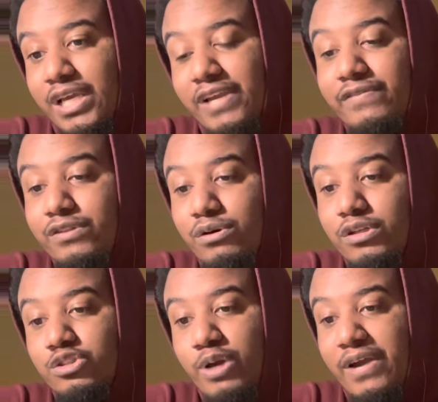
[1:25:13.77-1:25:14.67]
Even though
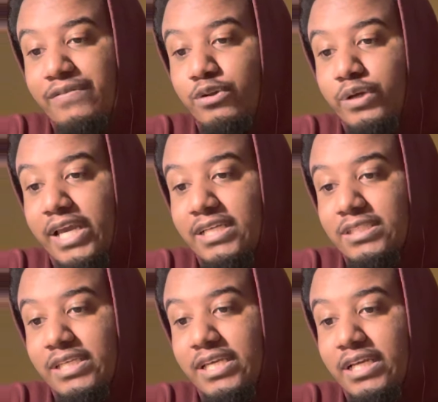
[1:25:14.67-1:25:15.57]
the traveler can't
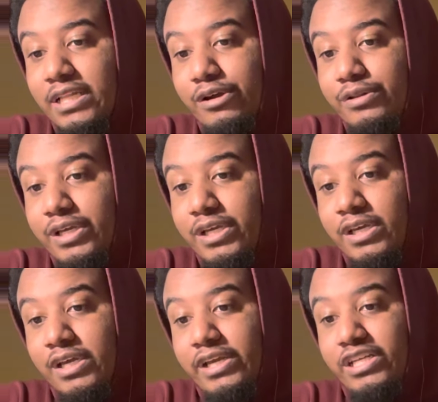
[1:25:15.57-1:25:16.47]
see clearly,
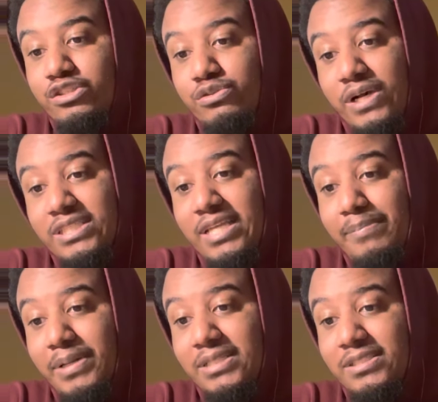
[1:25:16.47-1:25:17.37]
he trusts
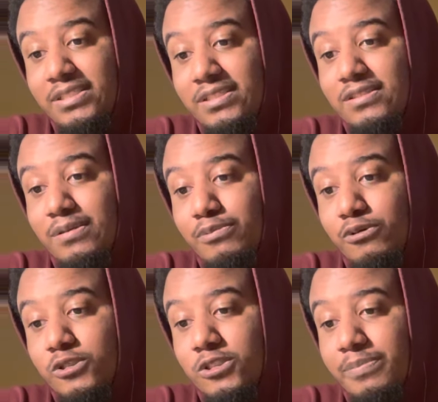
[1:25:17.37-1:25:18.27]
that blessings and
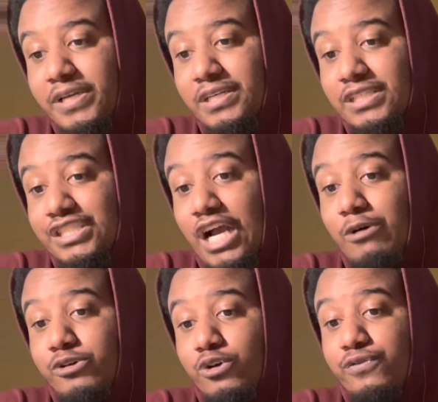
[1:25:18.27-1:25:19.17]
supports are being
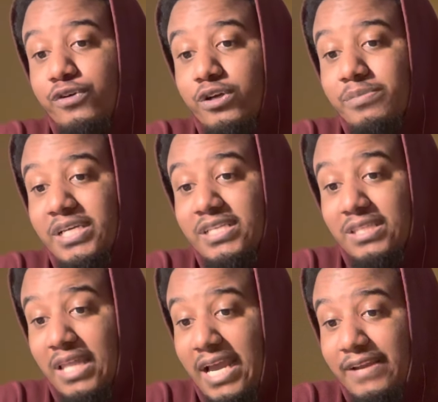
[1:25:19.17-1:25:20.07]
showered over him in his
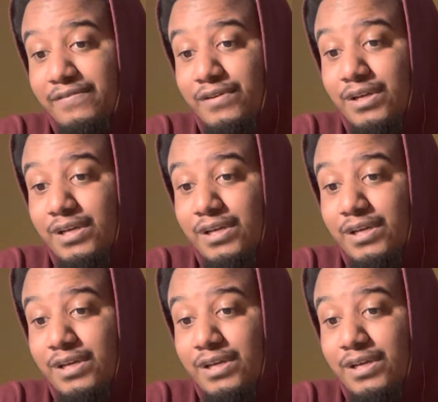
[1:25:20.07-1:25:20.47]
life.